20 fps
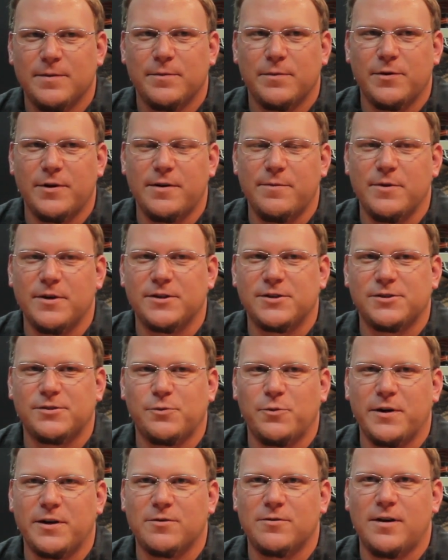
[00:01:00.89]
pretty much
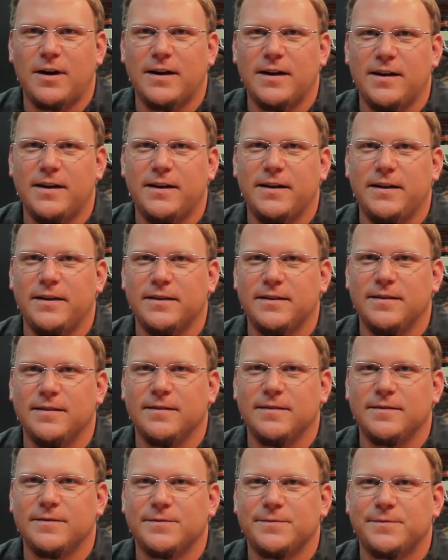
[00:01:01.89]
went awry
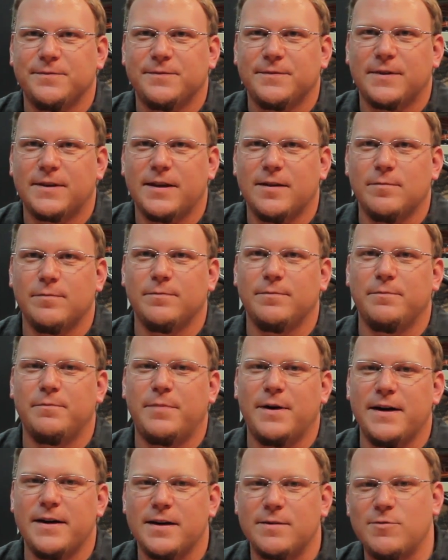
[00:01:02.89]
and kept
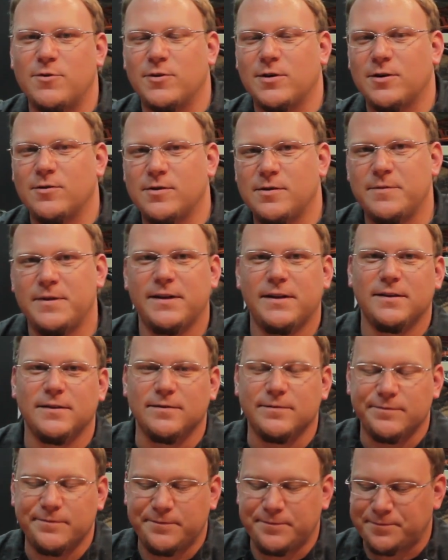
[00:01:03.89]
buying more equipment
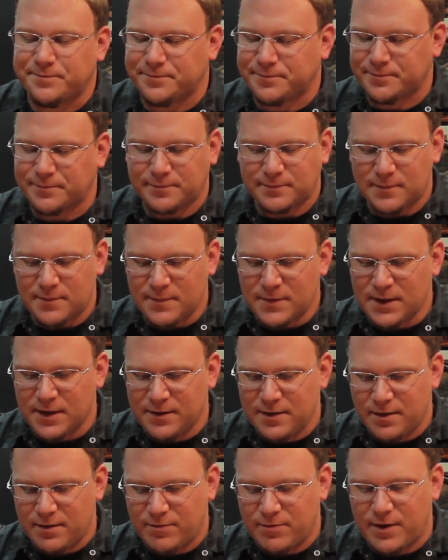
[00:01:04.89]
and
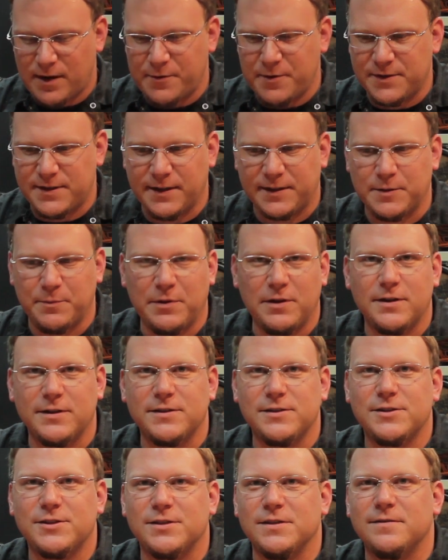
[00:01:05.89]
thought we'd take the
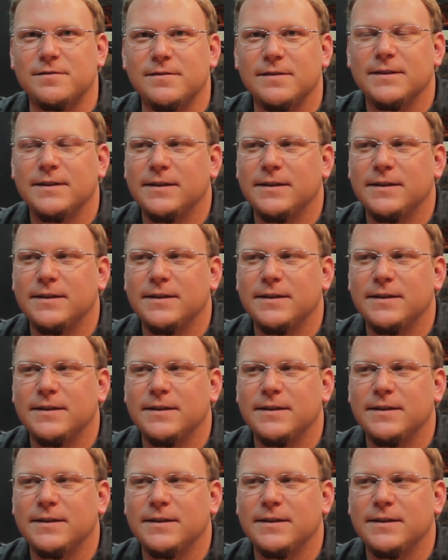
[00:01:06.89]
plunge and